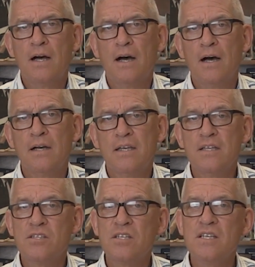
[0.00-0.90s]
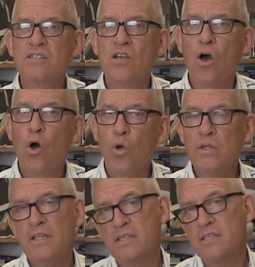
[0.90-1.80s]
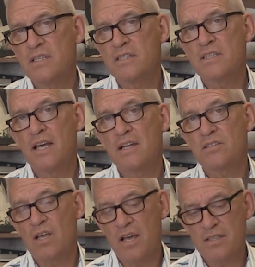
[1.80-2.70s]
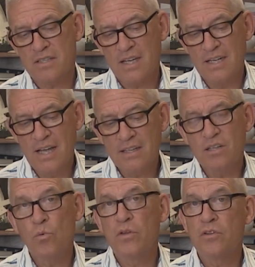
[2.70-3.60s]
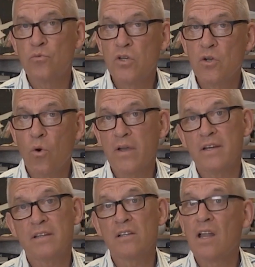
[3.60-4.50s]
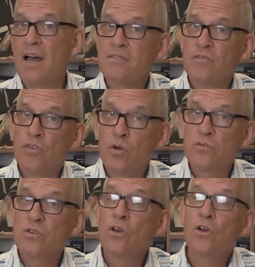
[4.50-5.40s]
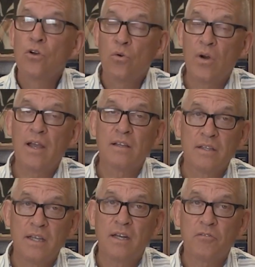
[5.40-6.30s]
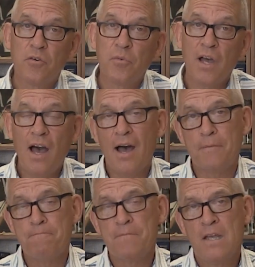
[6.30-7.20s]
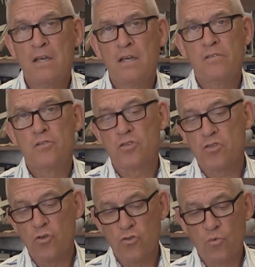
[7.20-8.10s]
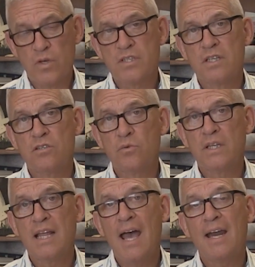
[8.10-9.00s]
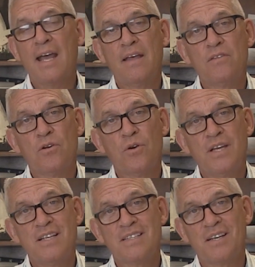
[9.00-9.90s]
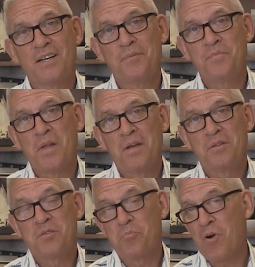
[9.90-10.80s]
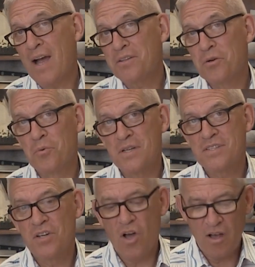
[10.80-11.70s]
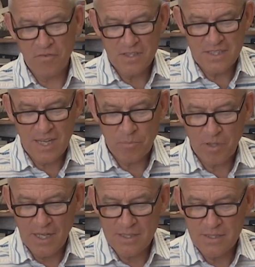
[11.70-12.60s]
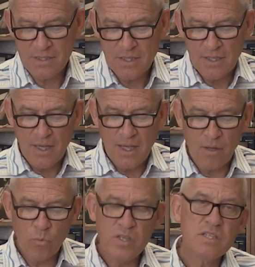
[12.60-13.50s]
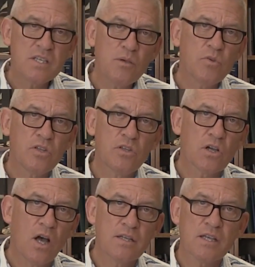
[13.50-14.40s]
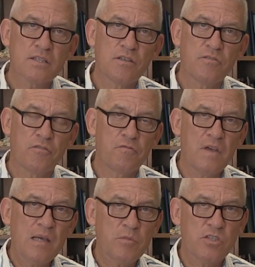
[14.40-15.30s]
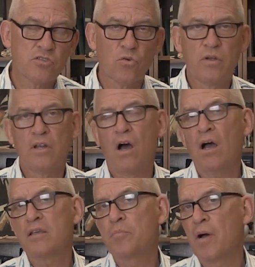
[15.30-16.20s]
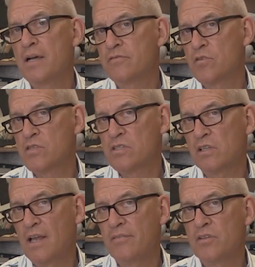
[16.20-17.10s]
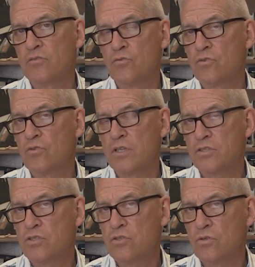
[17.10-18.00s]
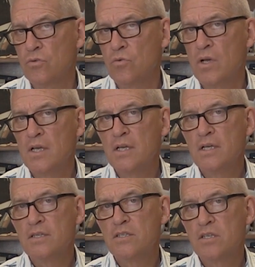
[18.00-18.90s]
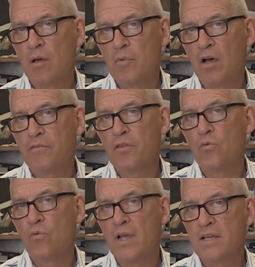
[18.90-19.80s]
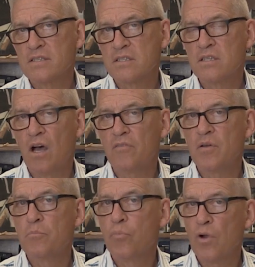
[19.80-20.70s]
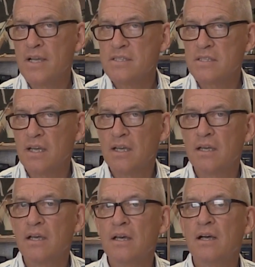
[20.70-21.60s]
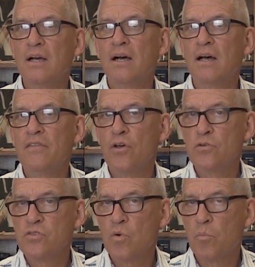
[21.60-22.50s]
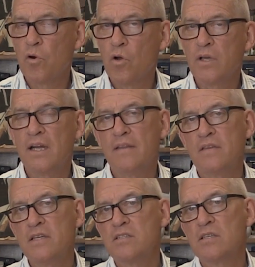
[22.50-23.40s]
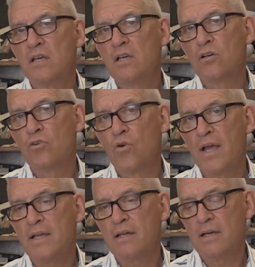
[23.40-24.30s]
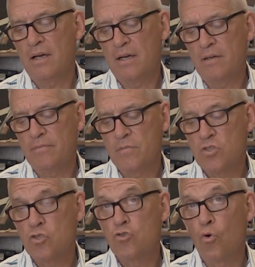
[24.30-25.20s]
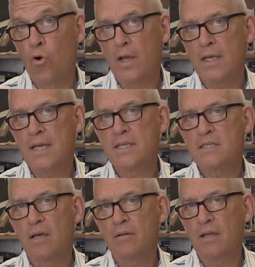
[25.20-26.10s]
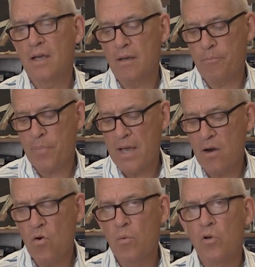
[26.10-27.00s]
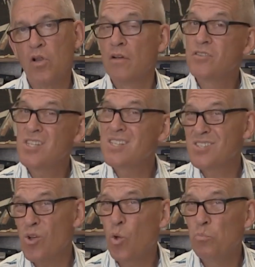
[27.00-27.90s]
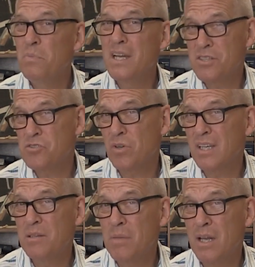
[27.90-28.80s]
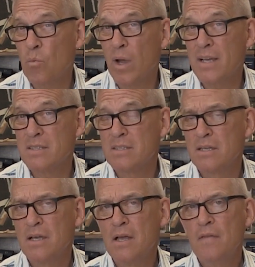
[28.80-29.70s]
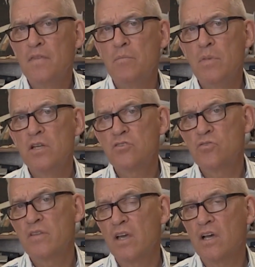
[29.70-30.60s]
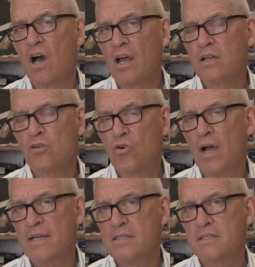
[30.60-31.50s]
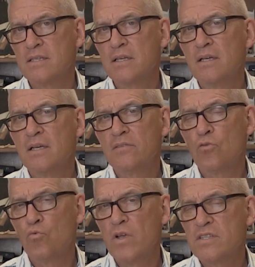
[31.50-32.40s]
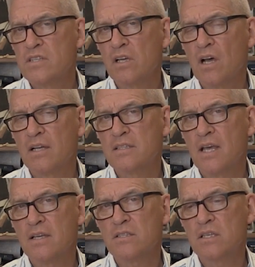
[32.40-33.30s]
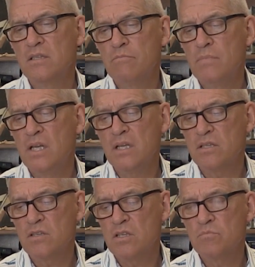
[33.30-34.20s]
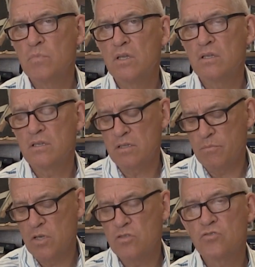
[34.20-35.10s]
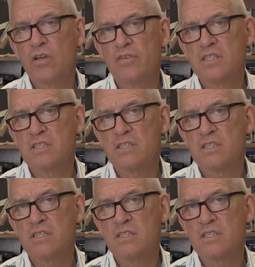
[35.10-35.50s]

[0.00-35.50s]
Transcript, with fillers: Uh, he sees holiness instead as, as connecting with and reorienting the lives of those who are alienated from God. There's a social risk in doing that, and there is a, some practical risks that often take place. And we see within the context of the family story that occupies verses 11 through 32 some of the risks of embracing uh, those who are broken. And this great uh, story is a, a parable of Jesus' whole ministry in many ways the ministry that God in Christ, the risk that God takes in the, his, his, in the ministry of his